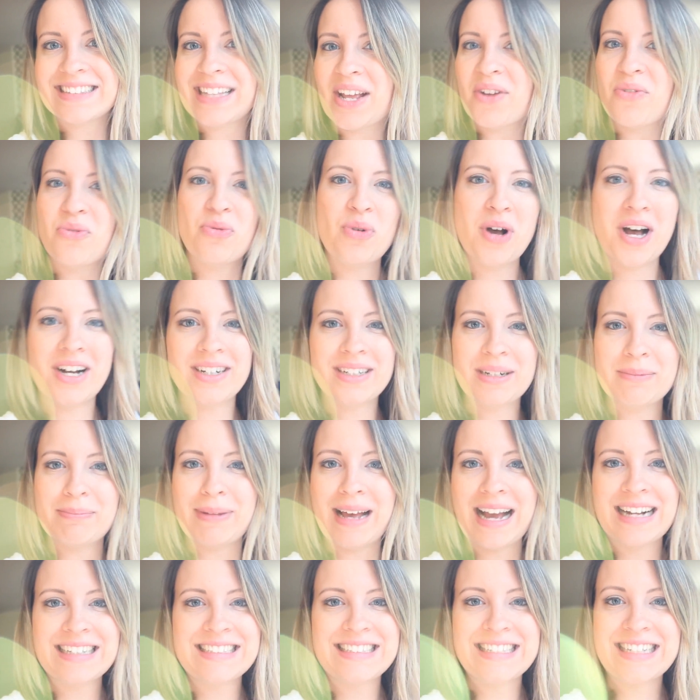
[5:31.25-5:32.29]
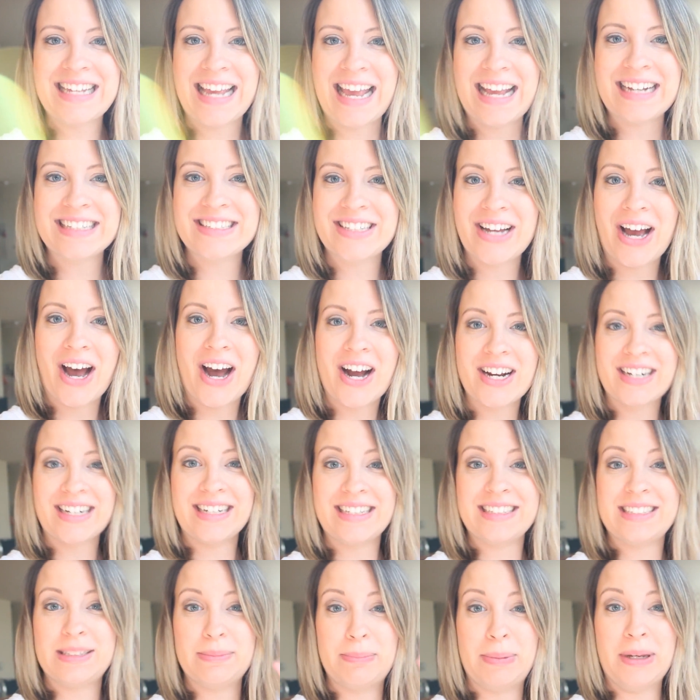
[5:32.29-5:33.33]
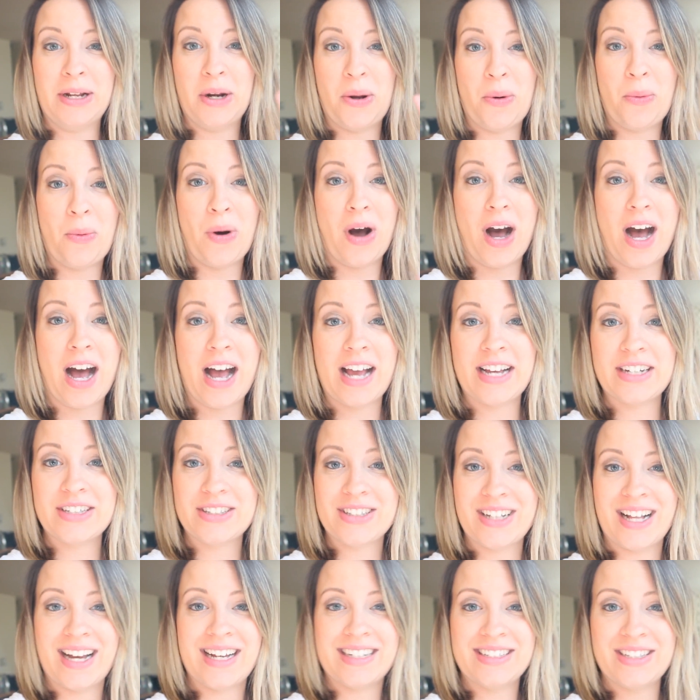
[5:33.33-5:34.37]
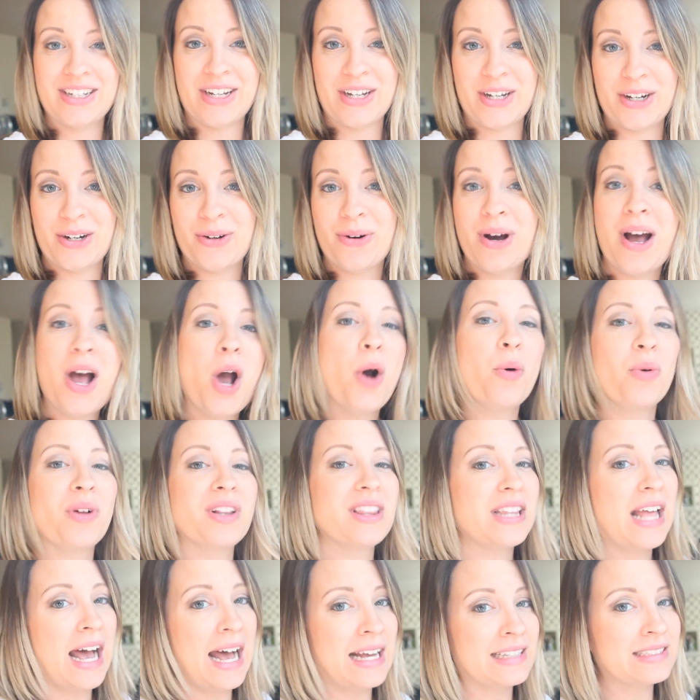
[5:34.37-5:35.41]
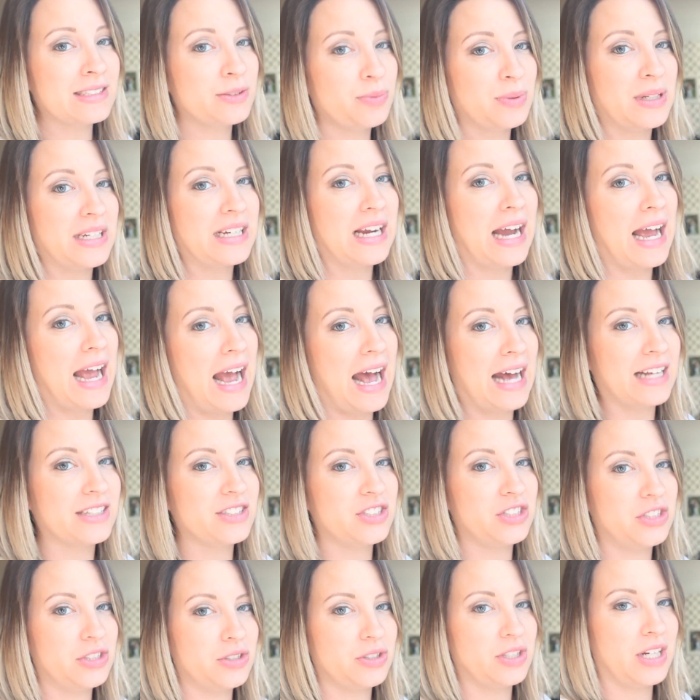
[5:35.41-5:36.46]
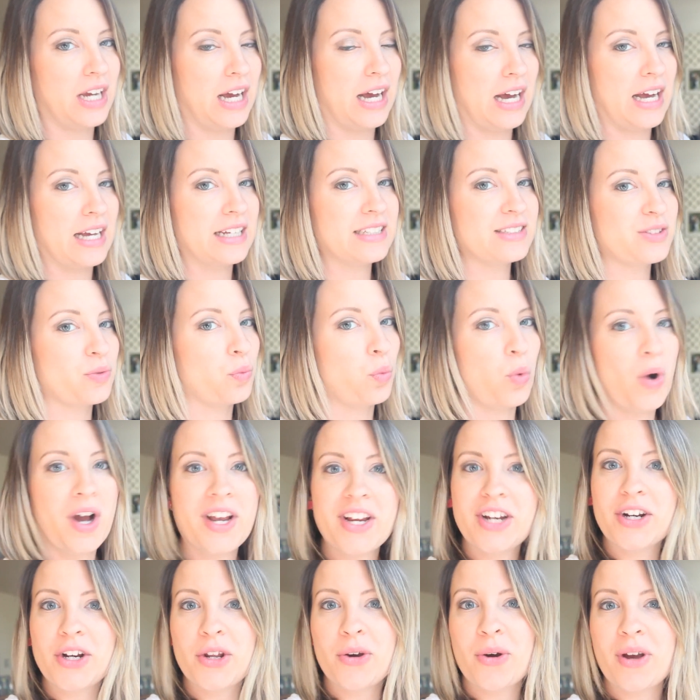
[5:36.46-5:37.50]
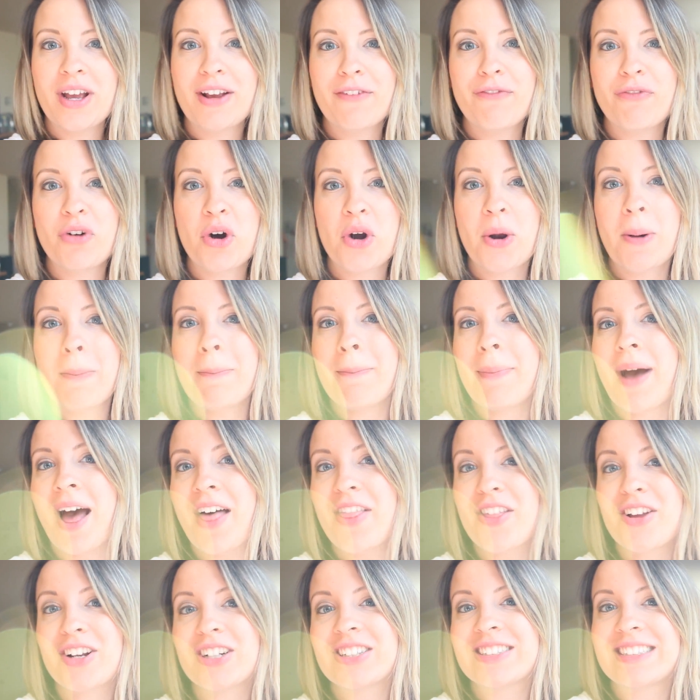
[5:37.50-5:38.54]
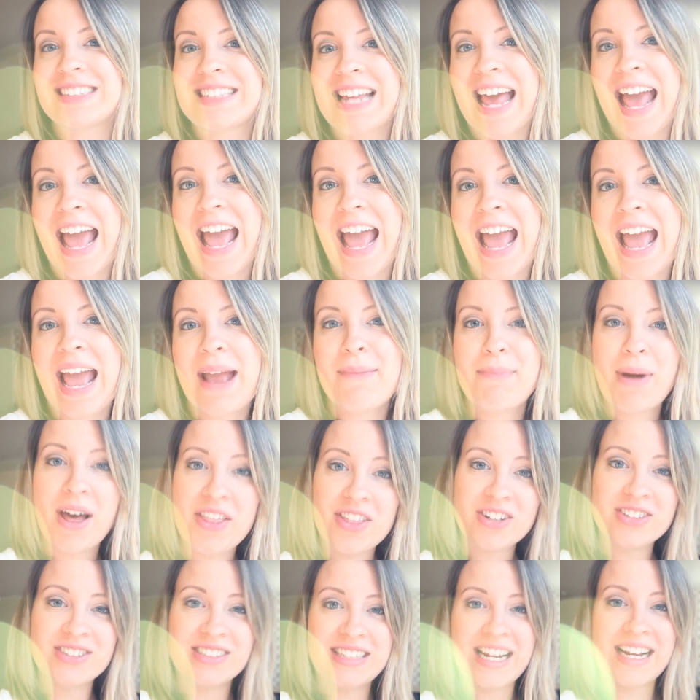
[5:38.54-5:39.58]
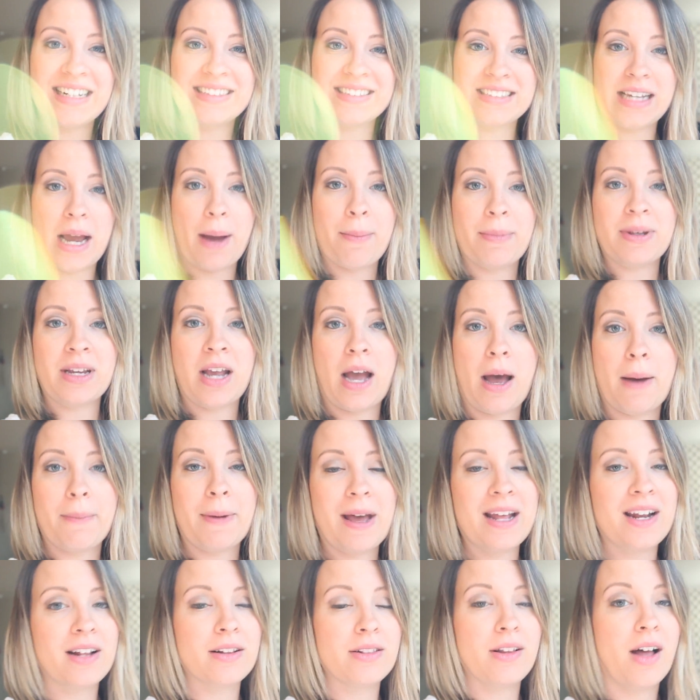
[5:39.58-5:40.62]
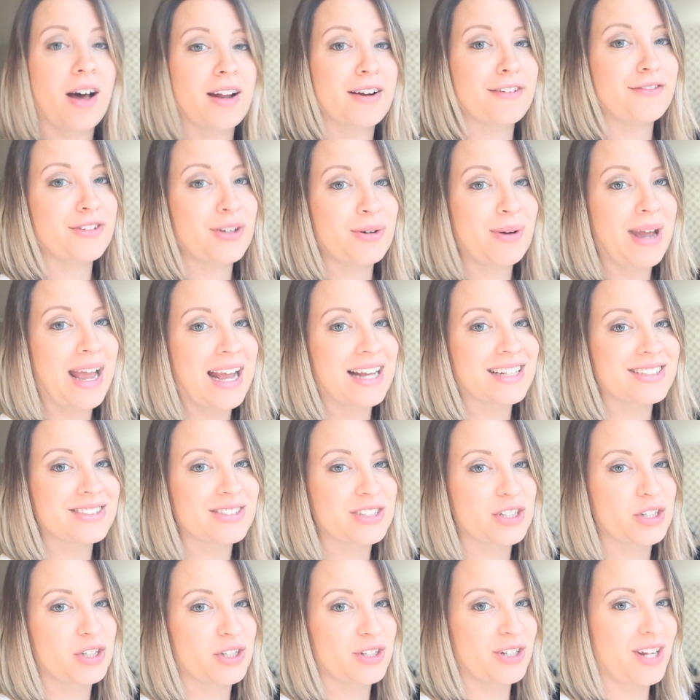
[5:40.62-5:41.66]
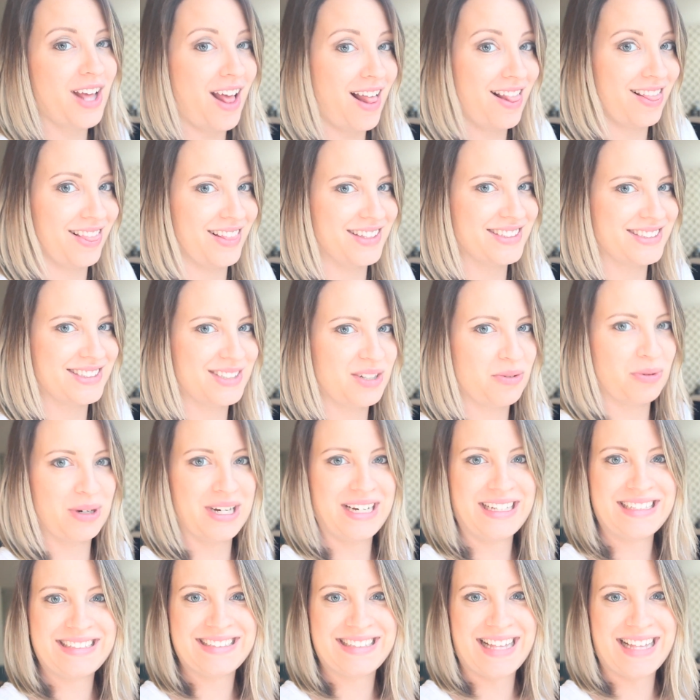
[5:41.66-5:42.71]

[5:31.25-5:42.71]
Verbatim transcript: and welcome back to Cake Talk. It's been a while, I know. Well, last week I asked you guys what you're doing for Mother's Mother's Day is coming up and a lot of you answered. Listen to what you